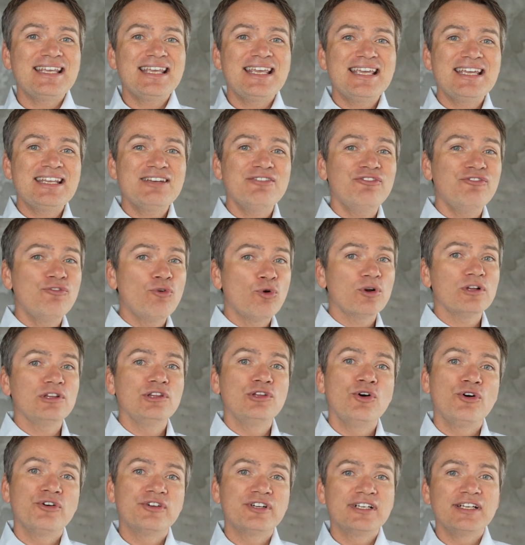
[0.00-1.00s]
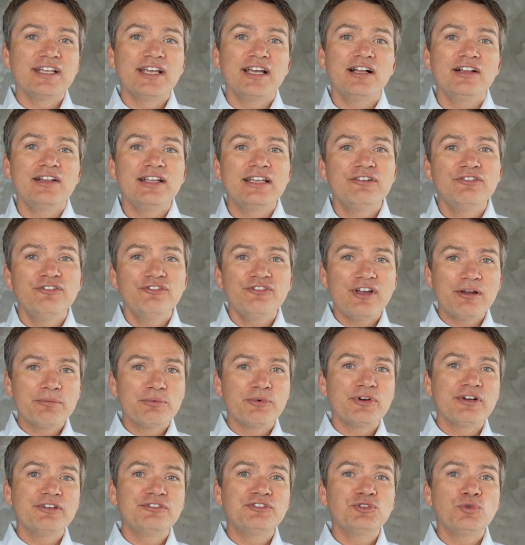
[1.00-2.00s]
in Fort Lauderdale in
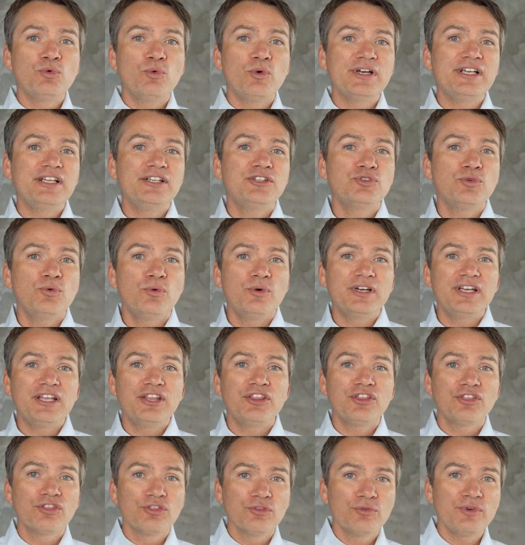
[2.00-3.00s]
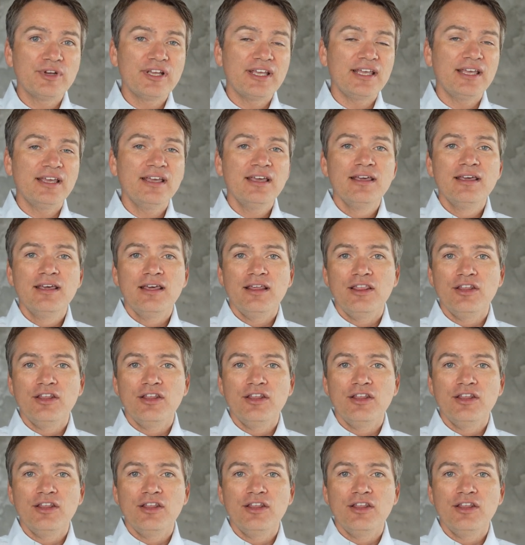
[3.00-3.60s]
February of 2023.